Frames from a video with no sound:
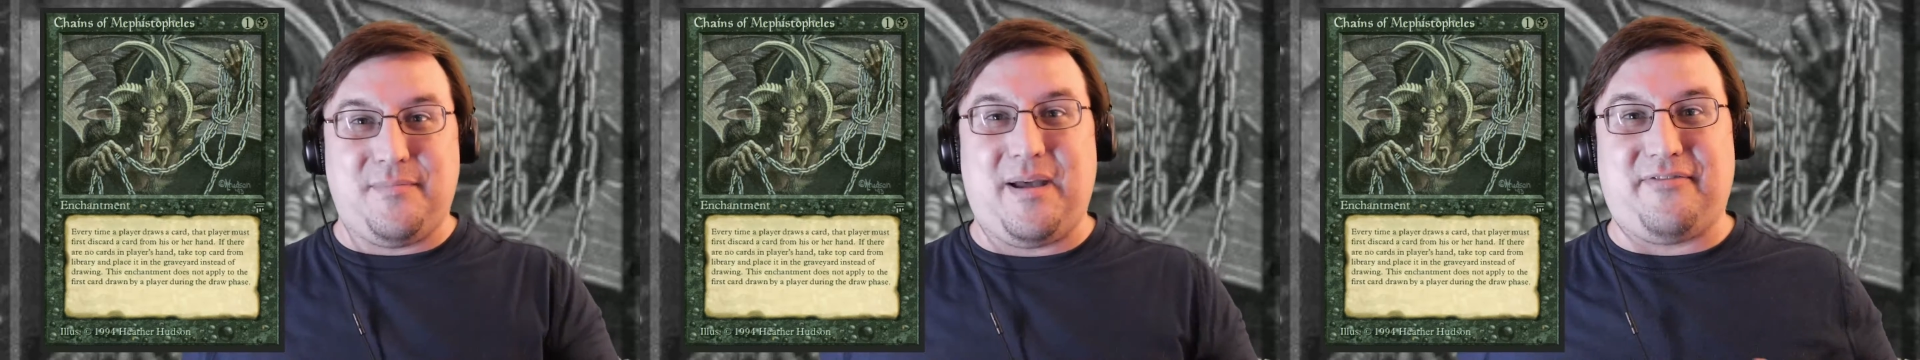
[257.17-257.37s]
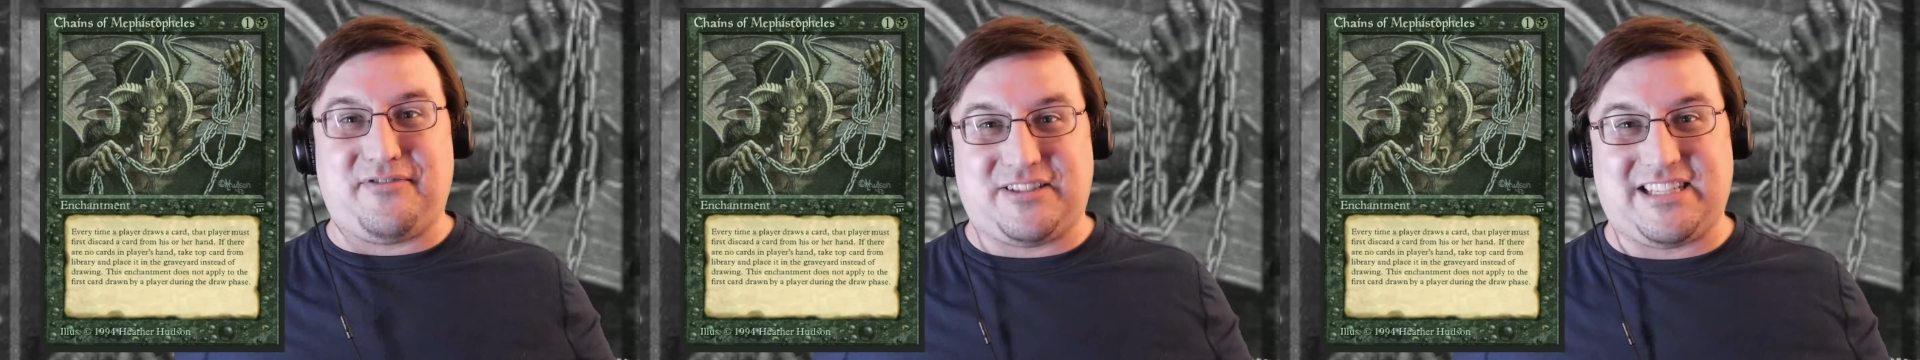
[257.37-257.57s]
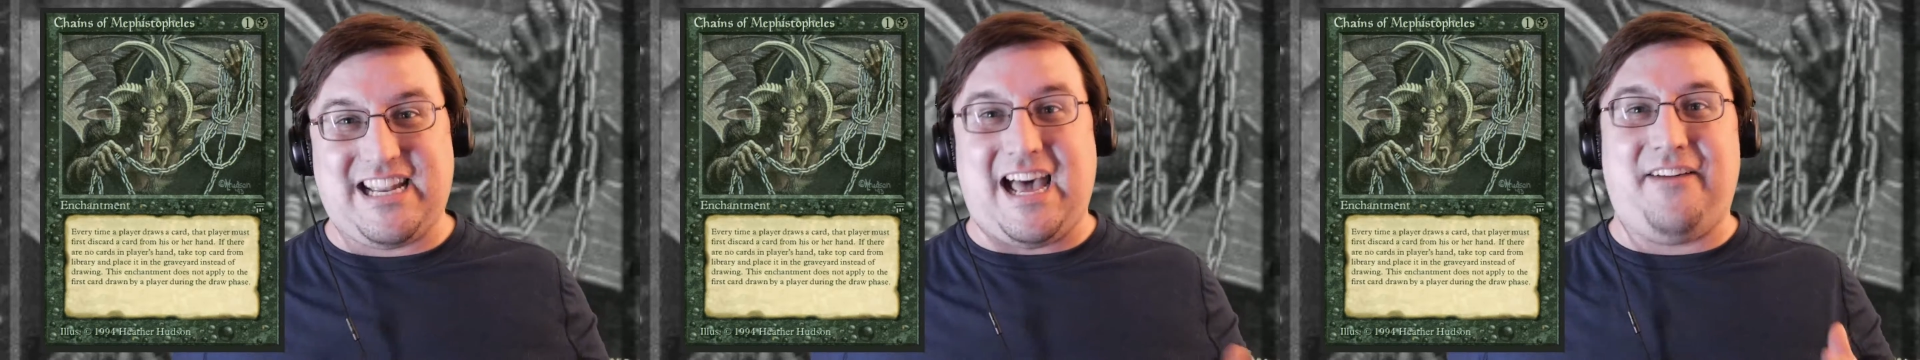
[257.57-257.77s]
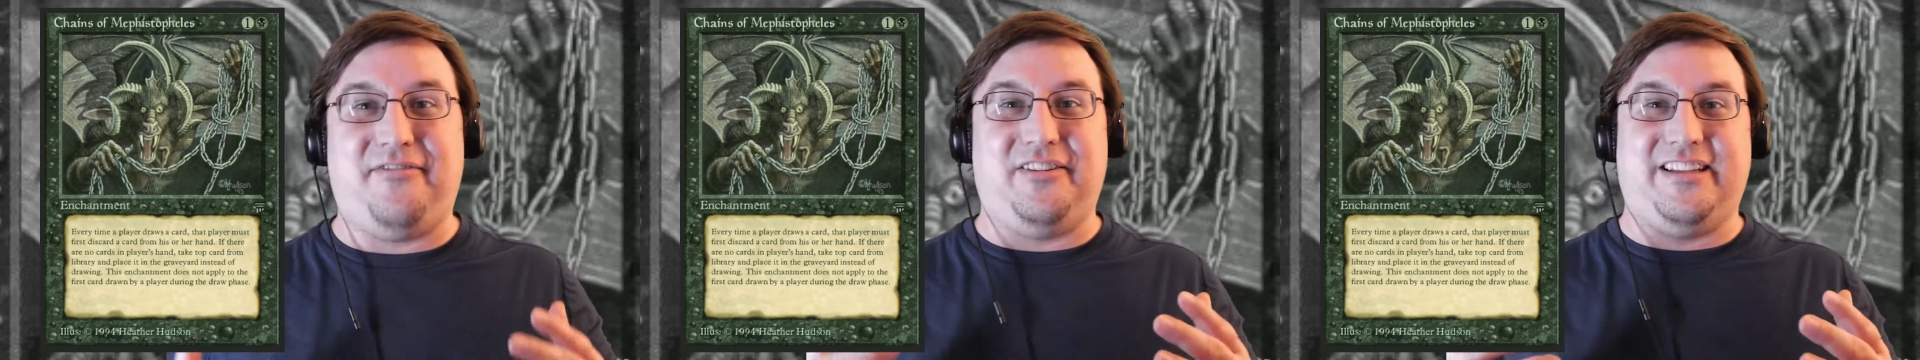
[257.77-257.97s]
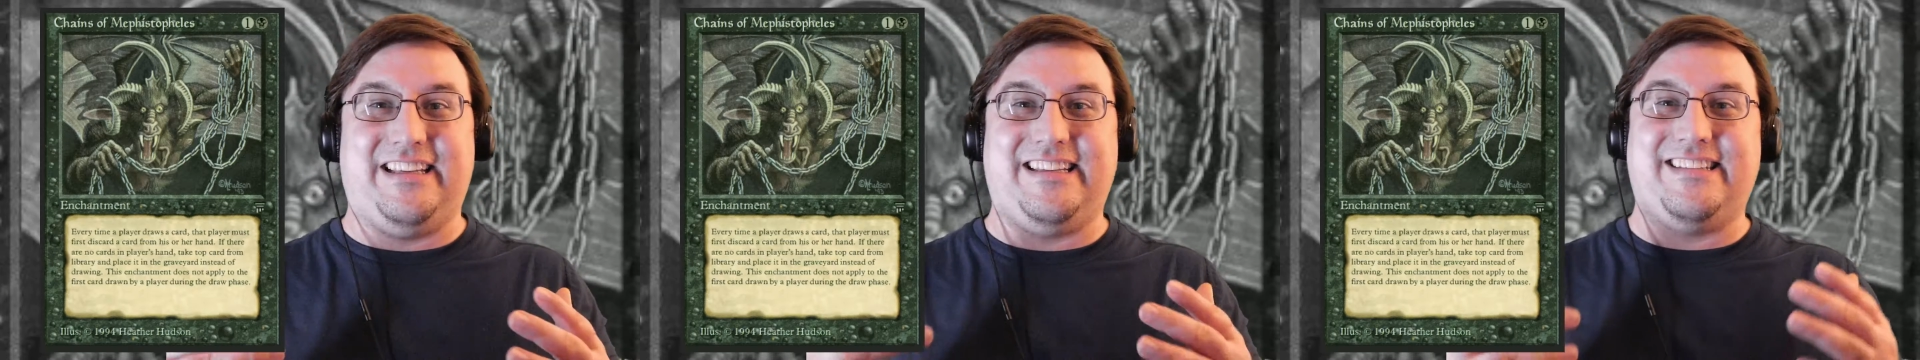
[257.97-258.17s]

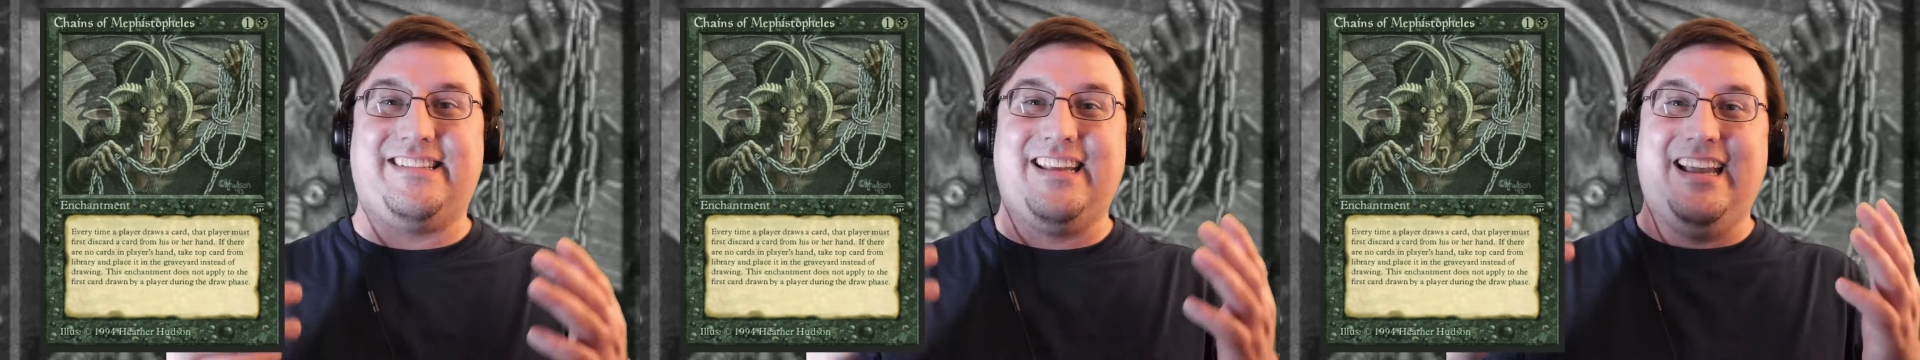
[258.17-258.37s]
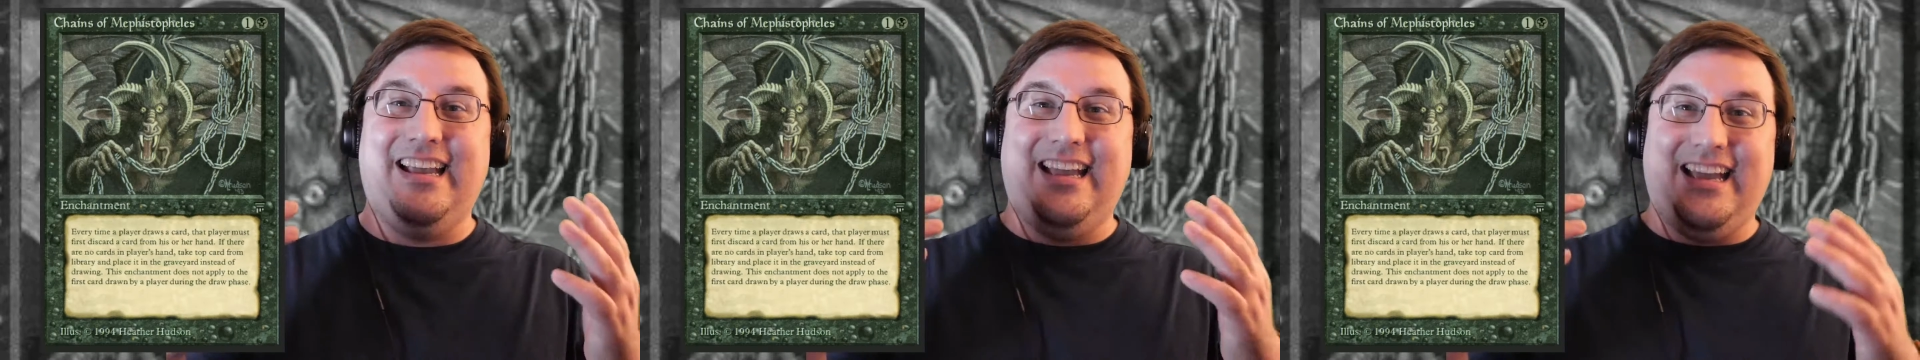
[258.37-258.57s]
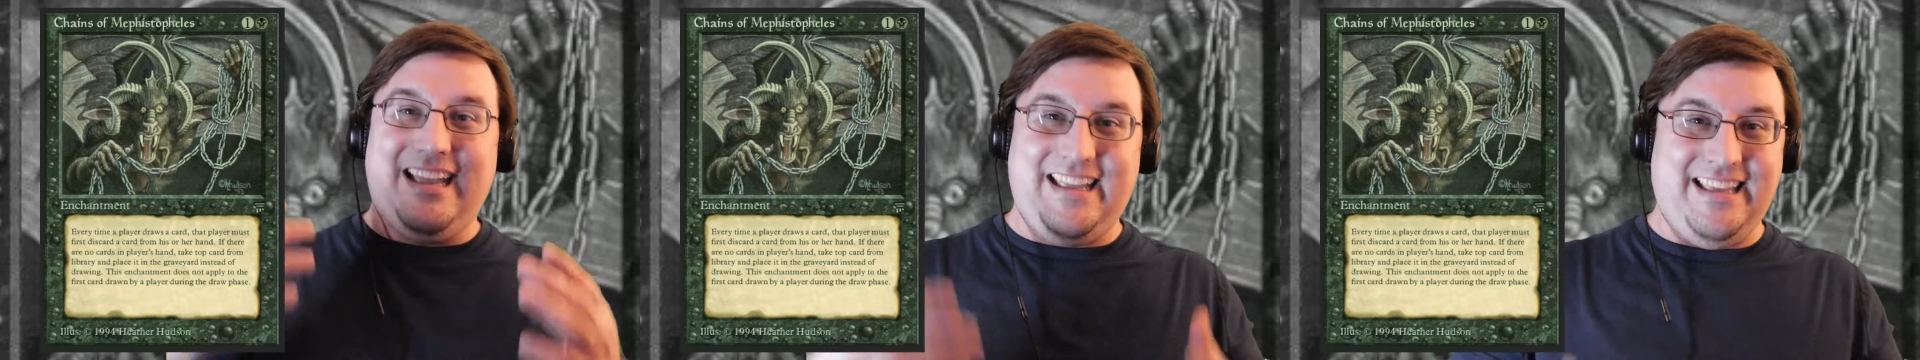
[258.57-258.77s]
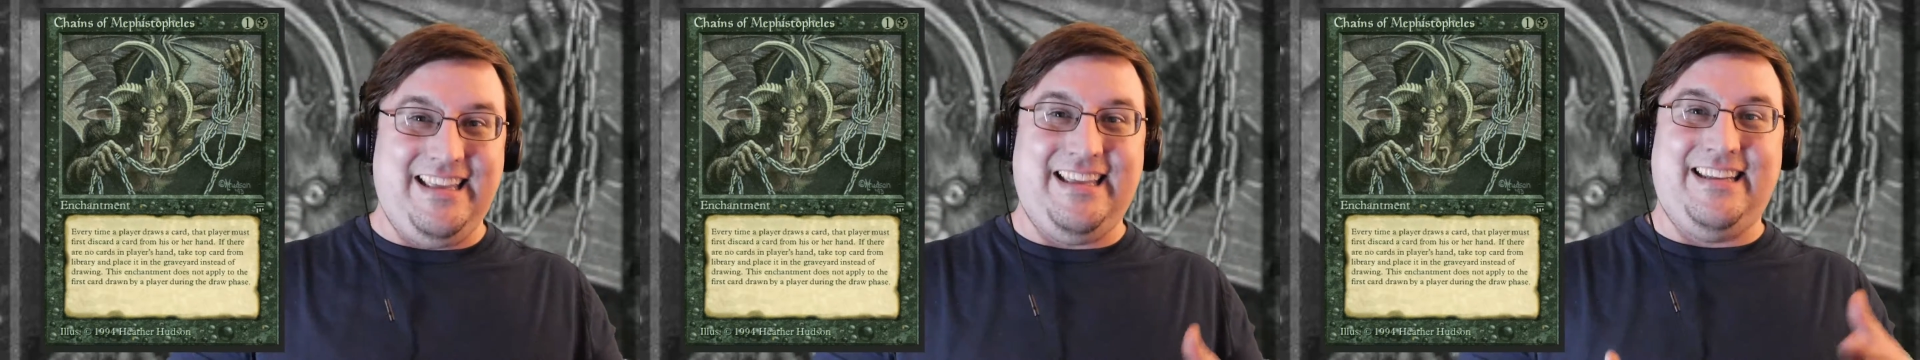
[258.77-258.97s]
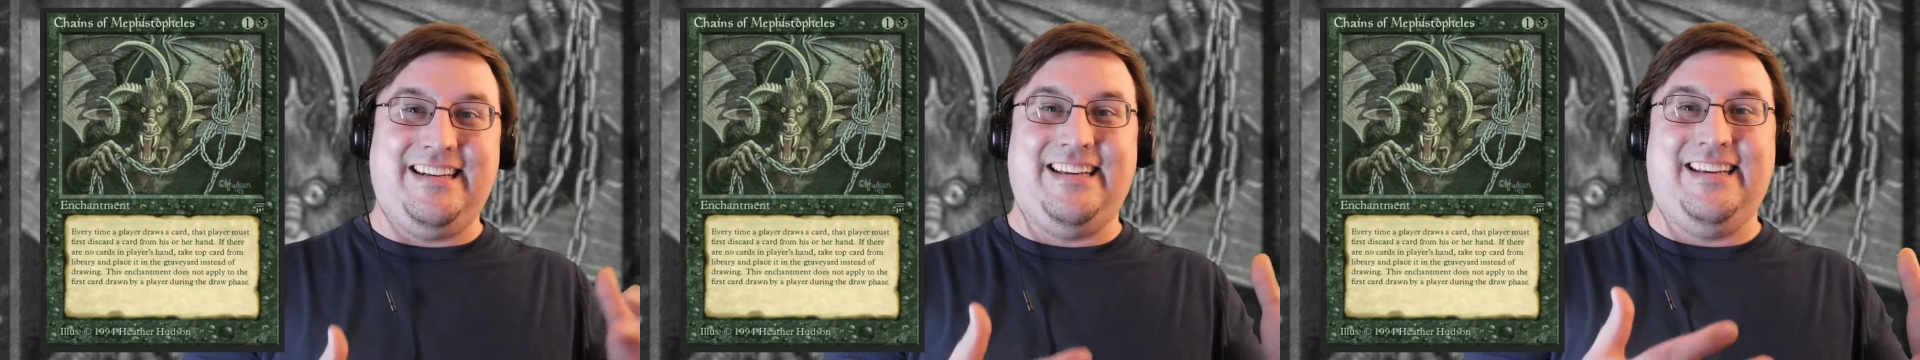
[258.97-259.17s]
Mephistopheles
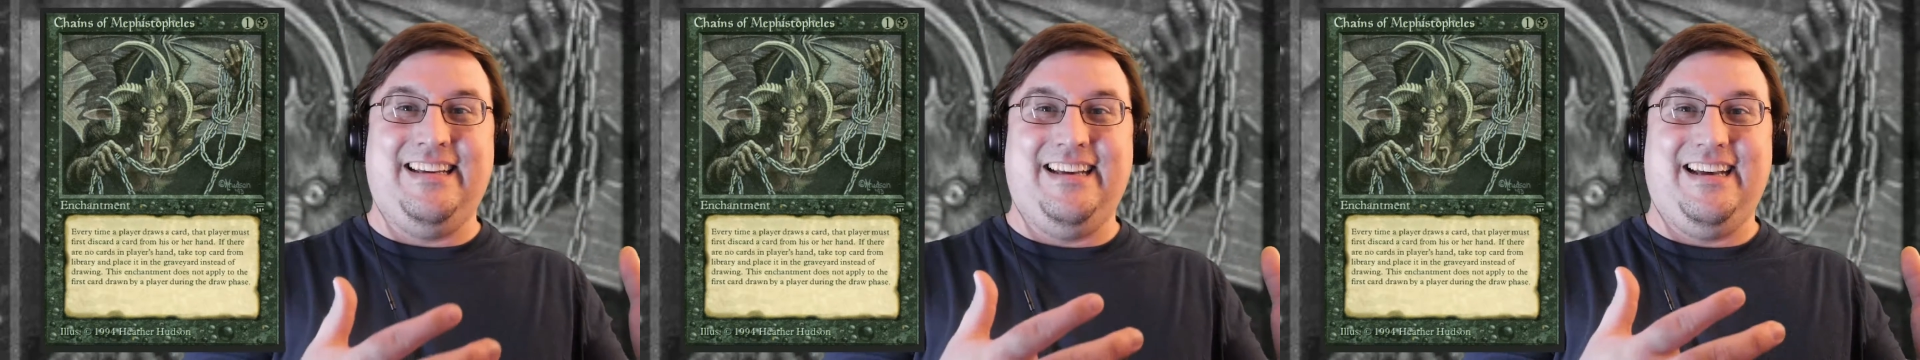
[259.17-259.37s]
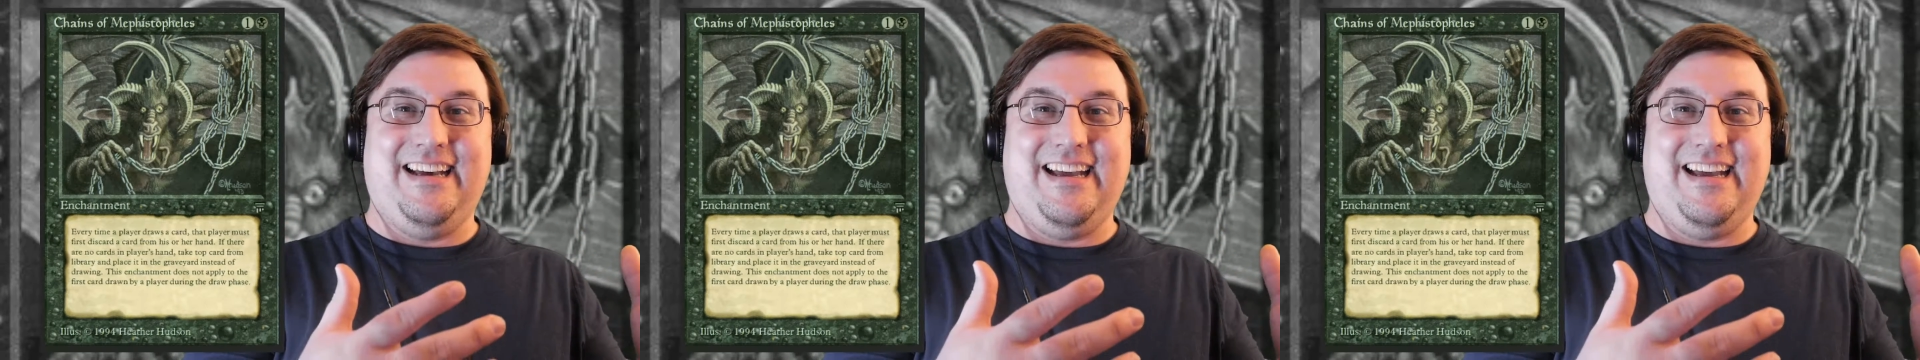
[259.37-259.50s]
in